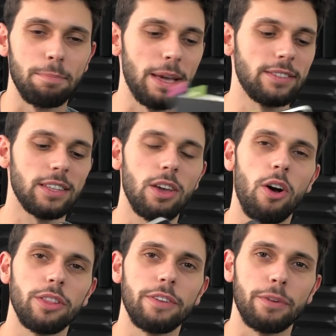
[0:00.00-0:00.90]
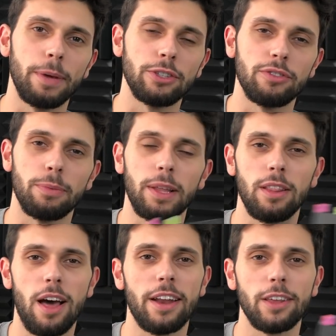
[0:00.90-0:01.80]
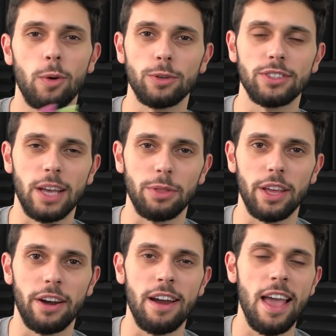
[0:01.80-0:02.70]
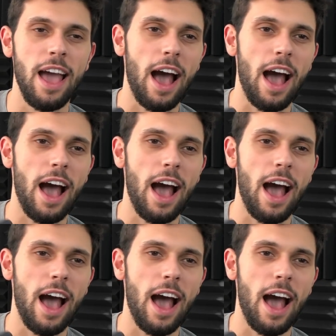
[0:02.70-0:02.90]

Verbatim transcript: basically all the information from a lot of the courses out there.